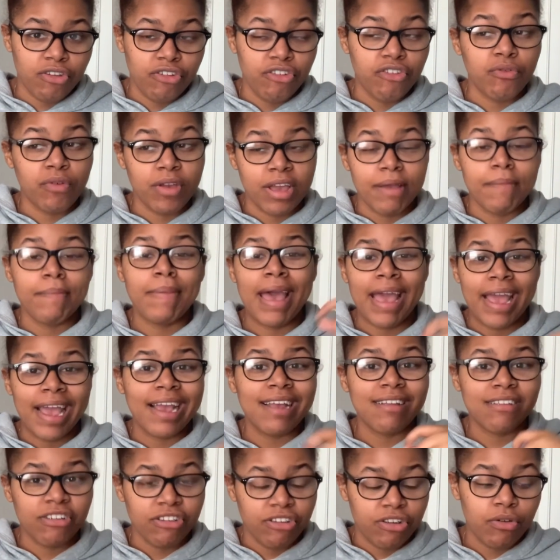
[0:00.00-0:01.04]
you get paid
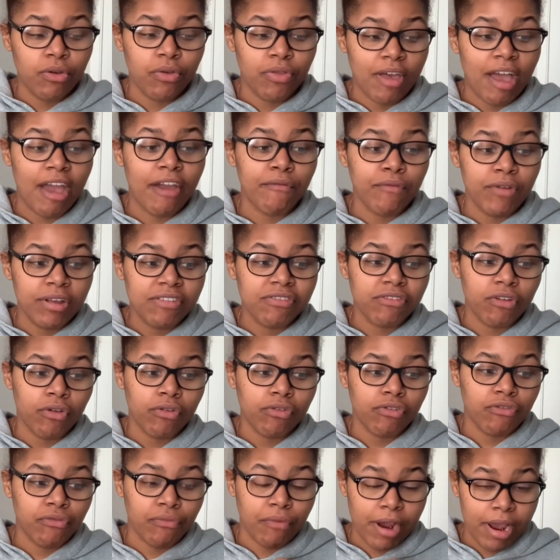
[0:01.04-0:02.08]
to do that research,
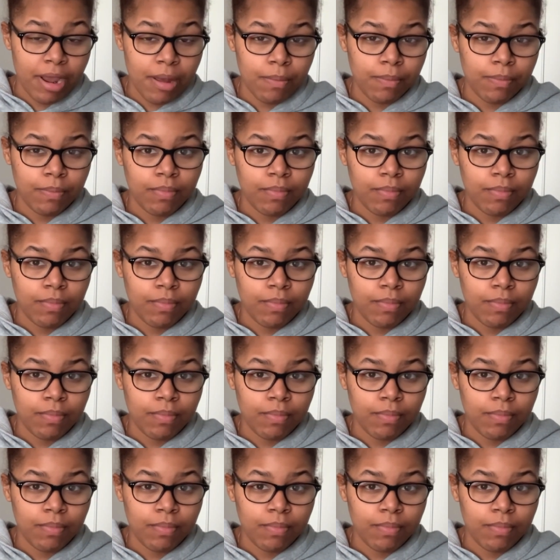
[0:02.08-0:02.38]
right?